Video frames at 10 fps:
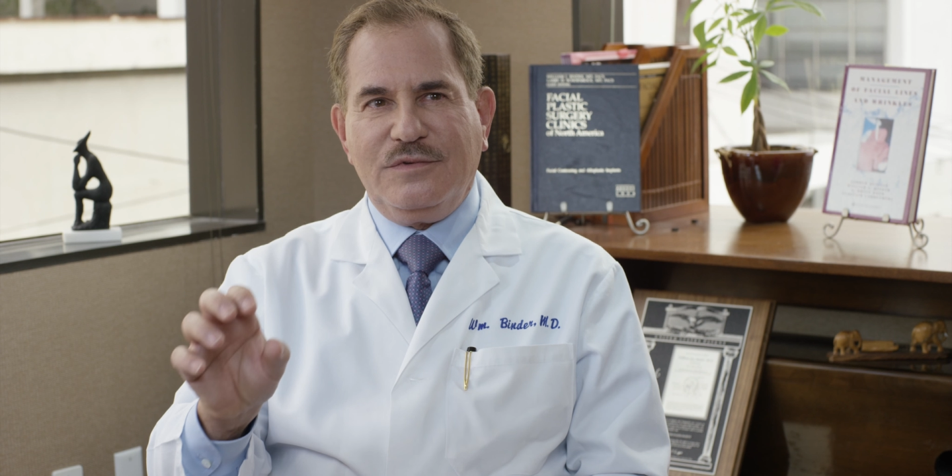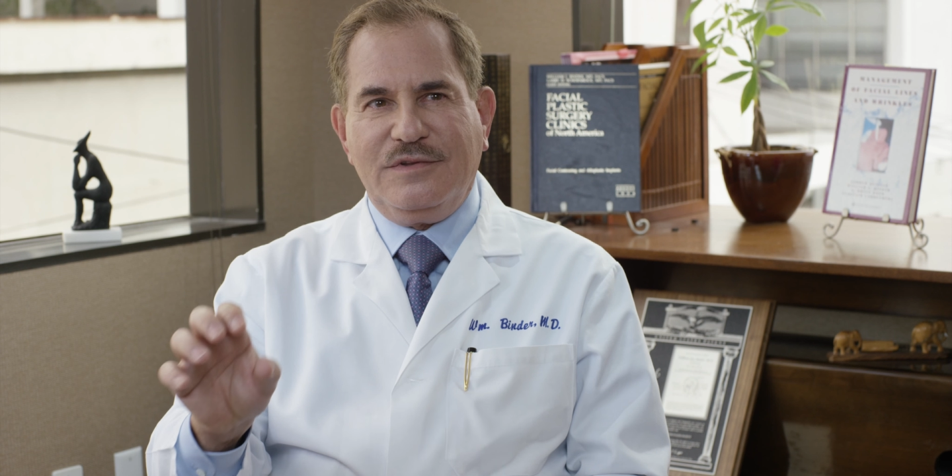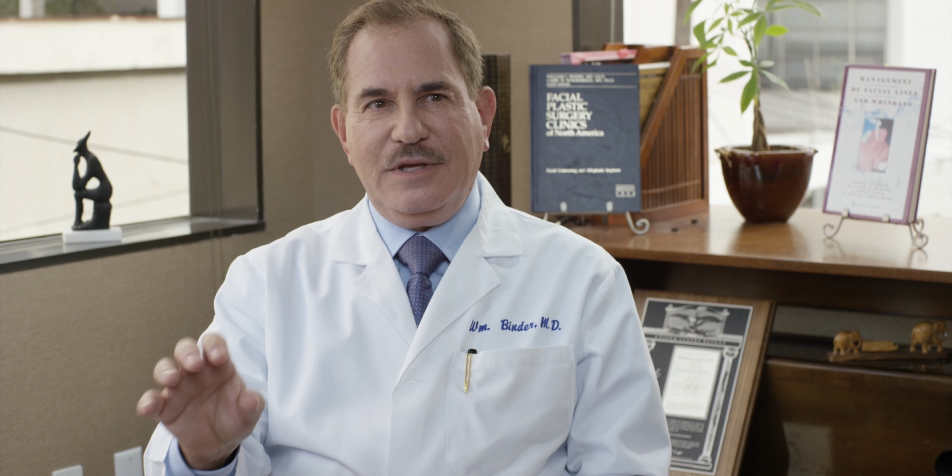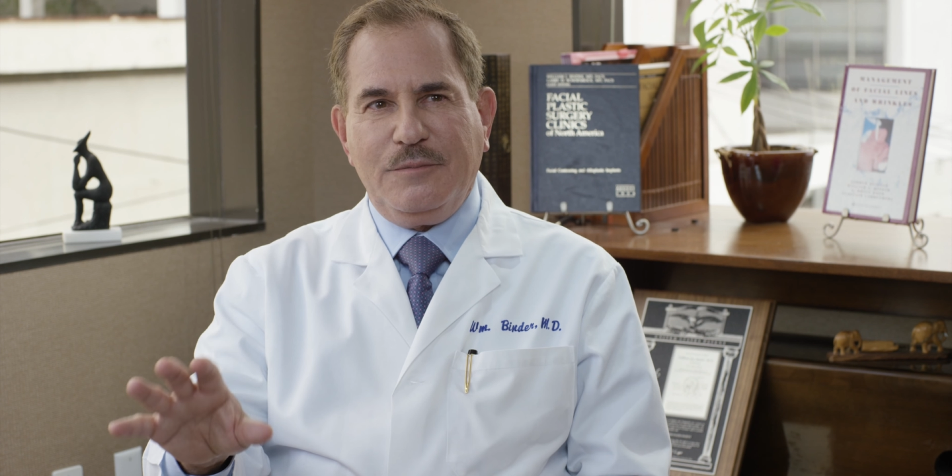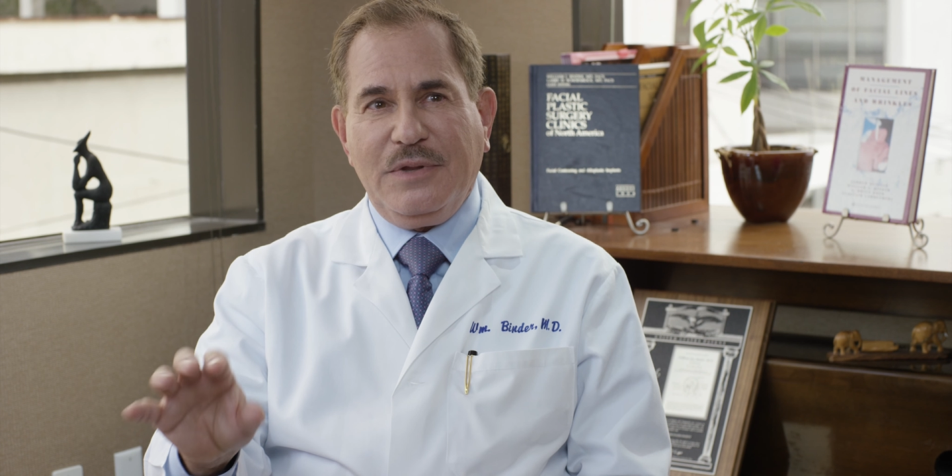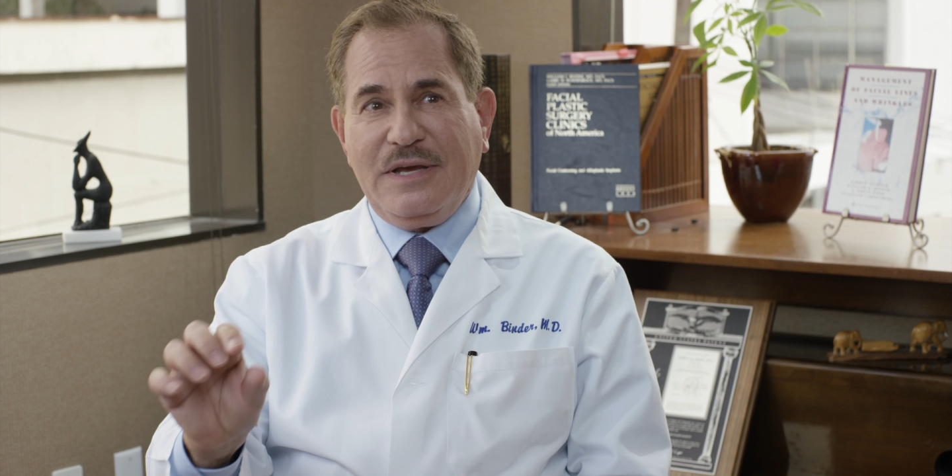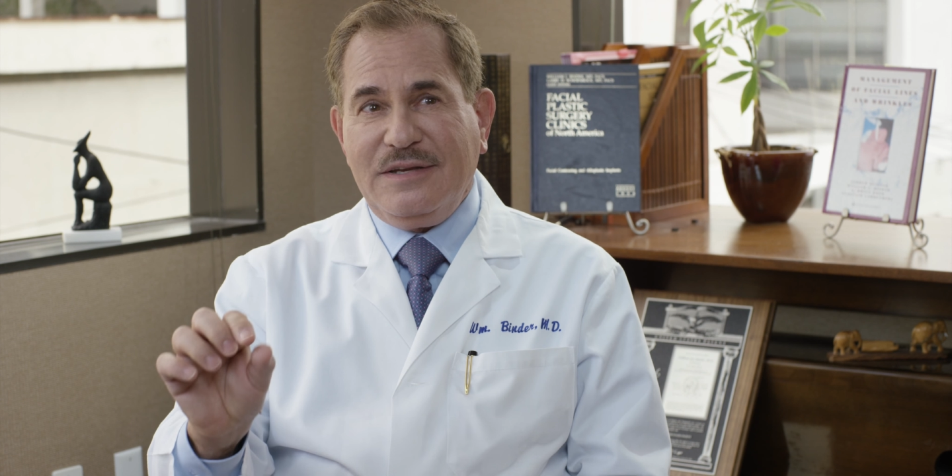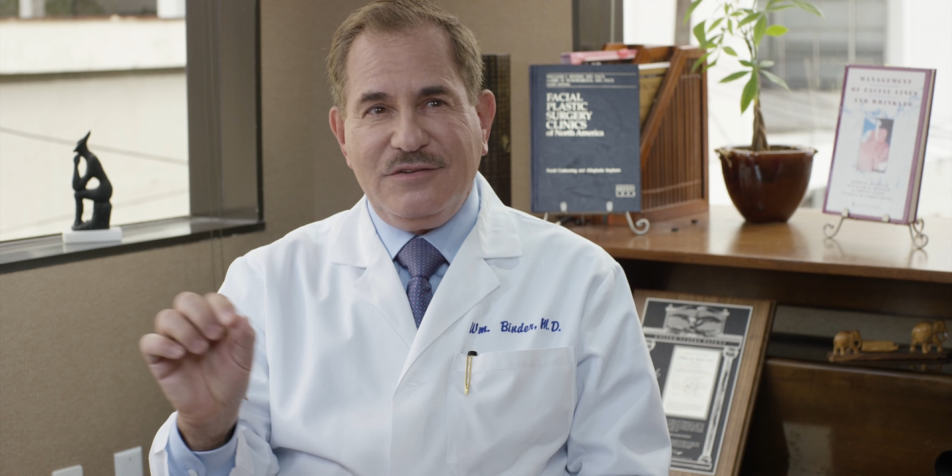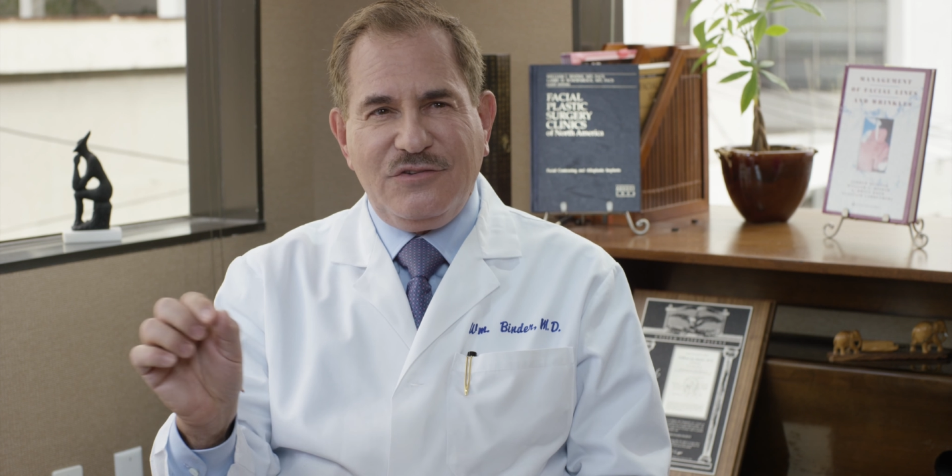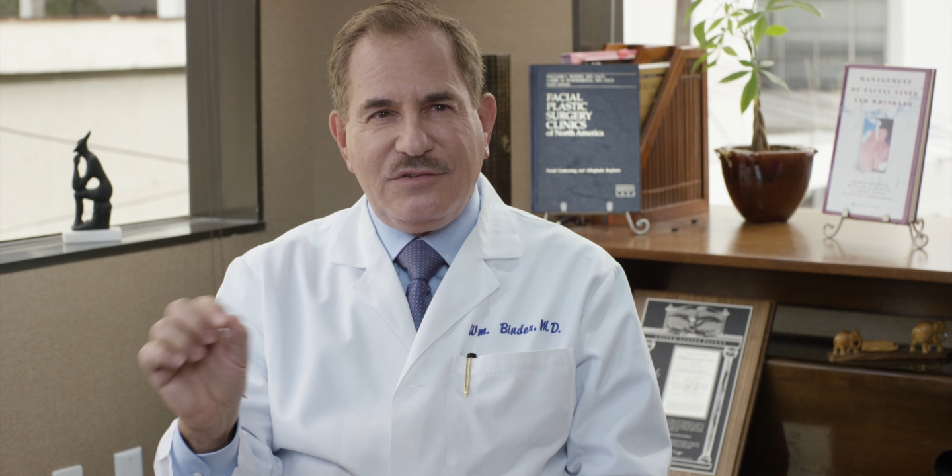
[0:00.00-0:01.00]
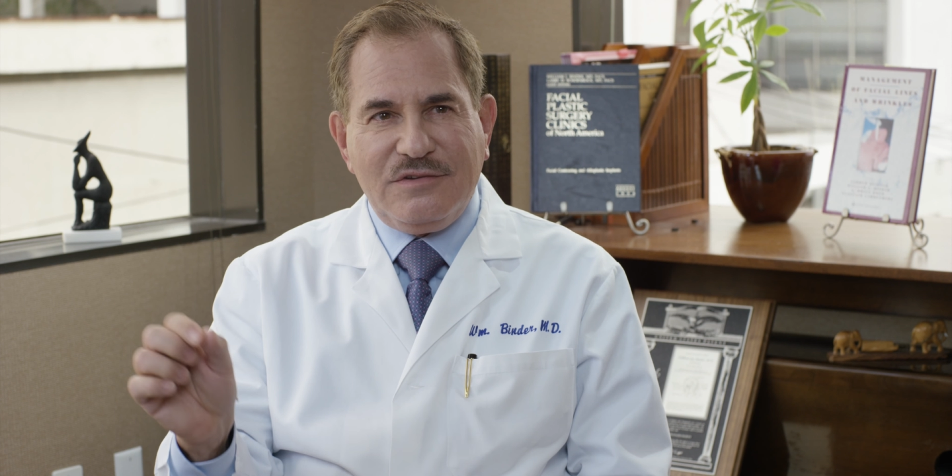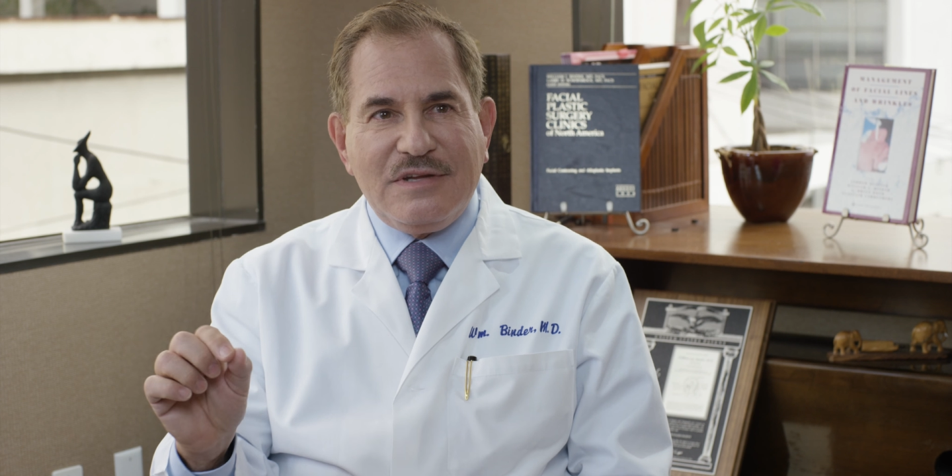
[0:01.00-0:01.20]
the implant